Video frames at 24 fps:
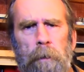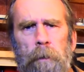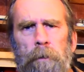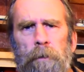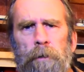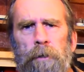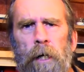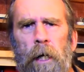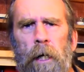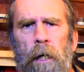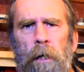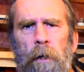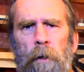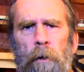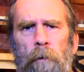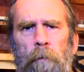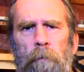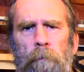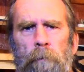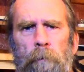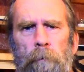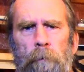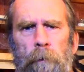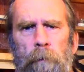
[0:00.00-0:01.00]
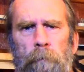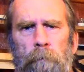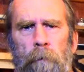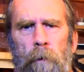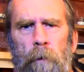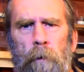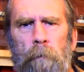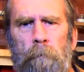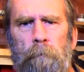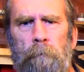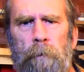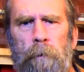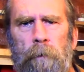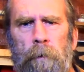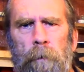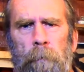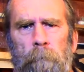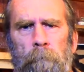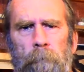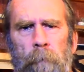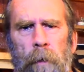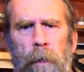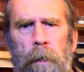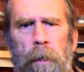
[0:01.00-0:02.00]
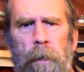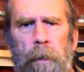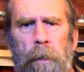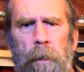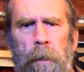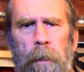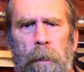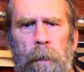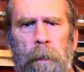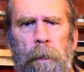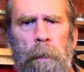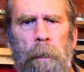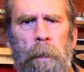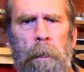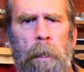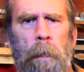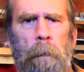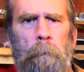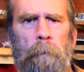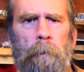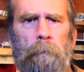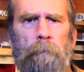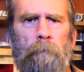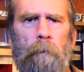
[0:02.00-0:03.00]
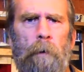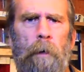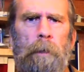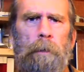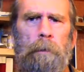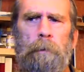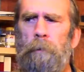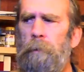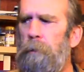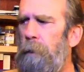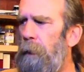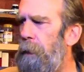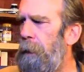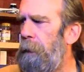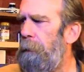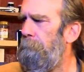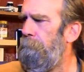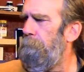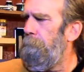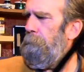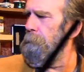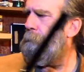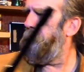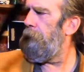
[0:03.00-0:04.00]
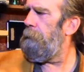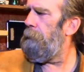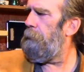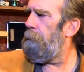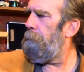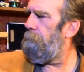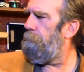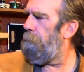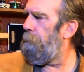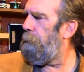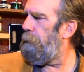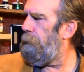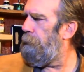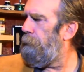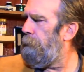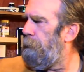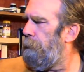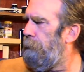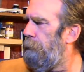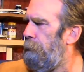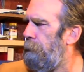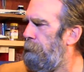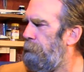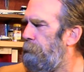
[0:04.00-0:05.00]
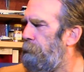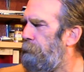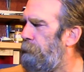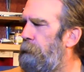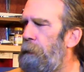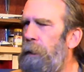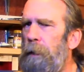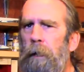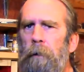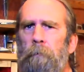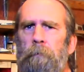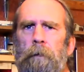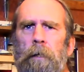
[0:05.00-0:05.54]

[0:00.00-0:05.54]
checking over a revolver. And before I do that, I'm just going to give a